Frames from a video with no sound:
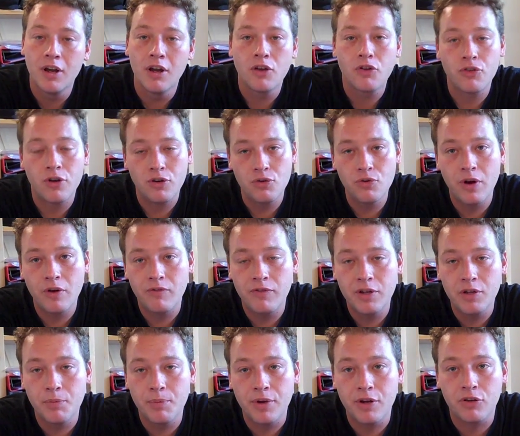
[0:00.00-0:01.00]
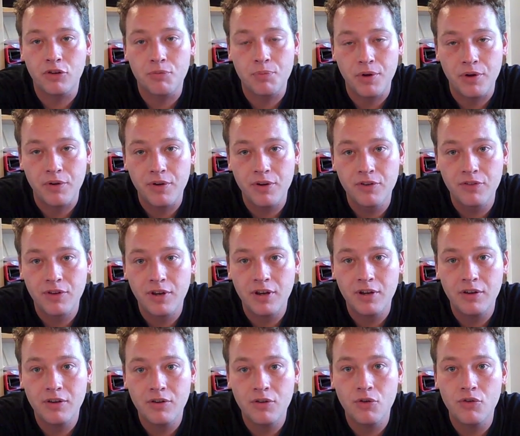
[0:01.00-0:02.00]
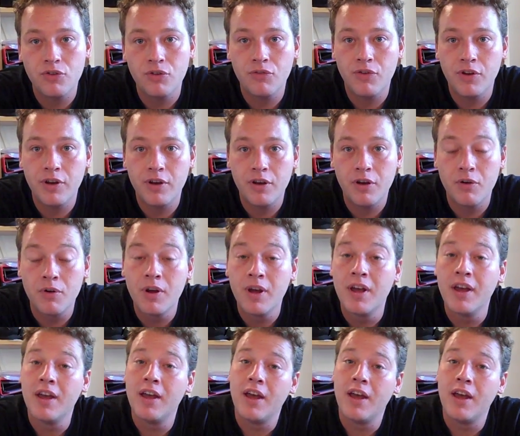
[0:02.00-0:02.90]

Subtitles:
So I do have a little bit of experience in using video,